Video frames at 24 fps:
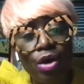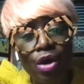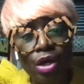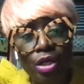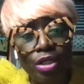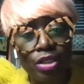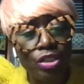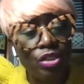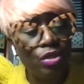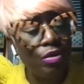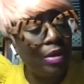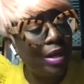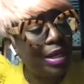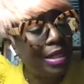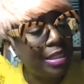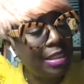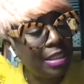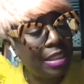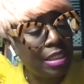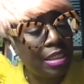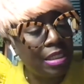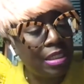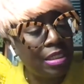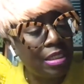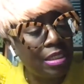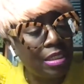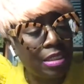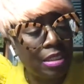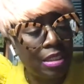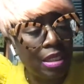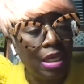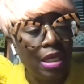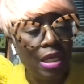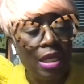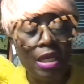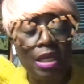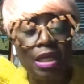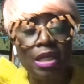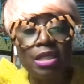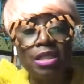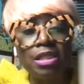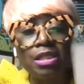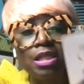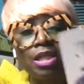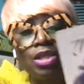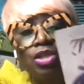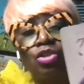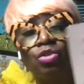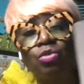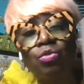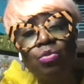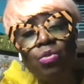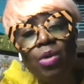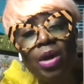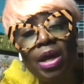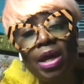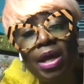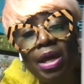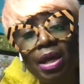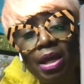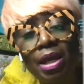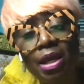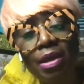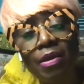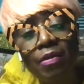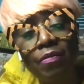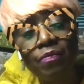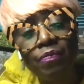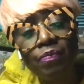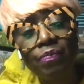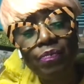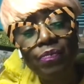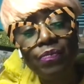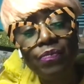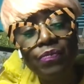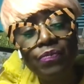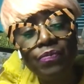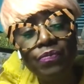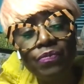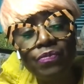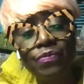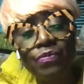you align your thoughts, your ideas in such a way